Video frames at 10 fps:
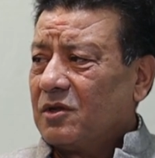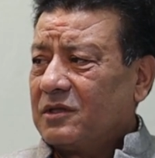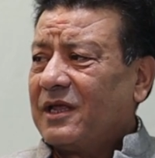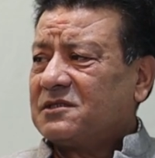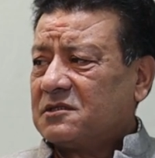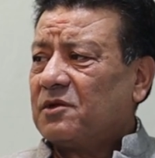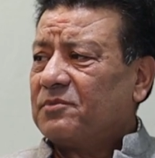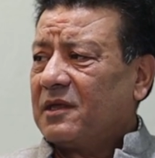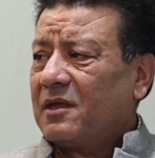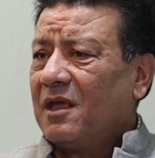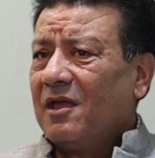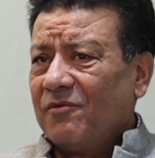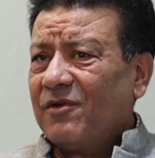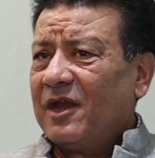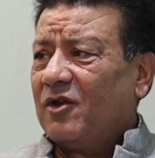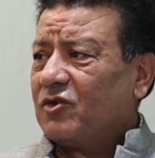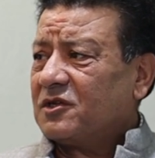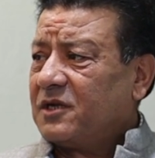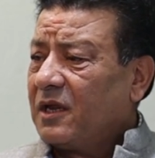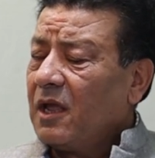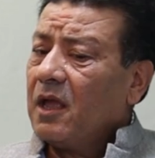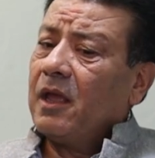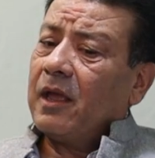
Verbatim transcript: And that's something very interesting.